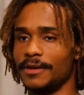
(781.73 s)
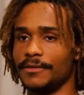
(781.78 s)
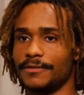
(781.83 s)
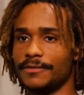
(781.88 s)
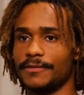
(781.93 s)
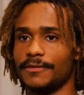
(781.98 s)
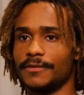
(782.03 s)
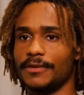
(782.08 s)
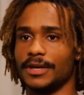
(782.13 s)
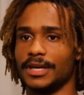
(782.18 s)

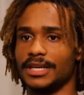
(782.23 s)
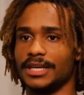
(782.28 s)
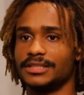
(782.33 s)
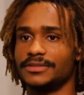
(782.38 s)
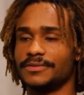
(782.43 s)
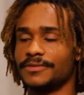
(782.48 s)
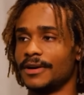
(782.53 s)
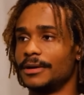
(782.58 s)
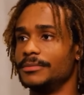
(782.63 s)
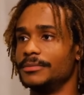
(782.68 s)
if
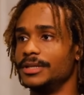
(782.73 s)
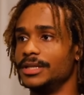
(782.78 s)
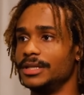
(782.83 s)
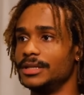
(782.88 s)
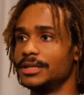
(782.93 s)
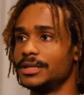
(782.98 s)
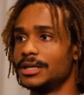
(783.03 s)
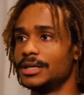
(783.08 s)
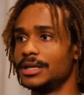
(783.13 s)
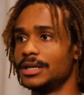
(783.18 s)
his family
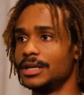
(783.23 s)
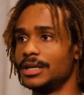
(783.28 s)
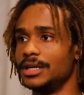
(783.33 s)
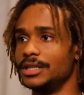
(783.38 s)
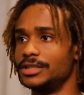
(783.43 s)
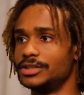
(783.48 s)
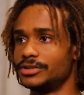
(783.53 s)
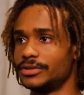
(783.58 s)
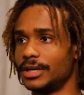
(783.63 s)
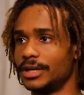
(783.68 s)

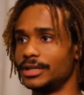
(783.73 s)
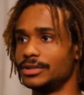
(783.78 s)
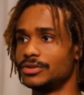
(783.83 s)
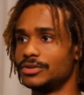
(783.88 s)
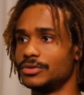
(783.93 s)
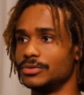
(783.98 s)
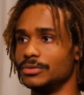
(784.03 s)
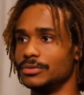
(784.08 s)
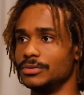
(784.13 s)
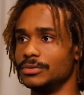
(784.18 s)
is
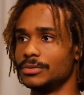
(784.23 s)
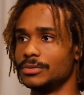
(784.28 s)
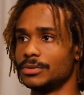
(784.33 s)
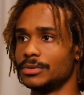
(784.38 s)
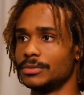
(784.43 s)
trying to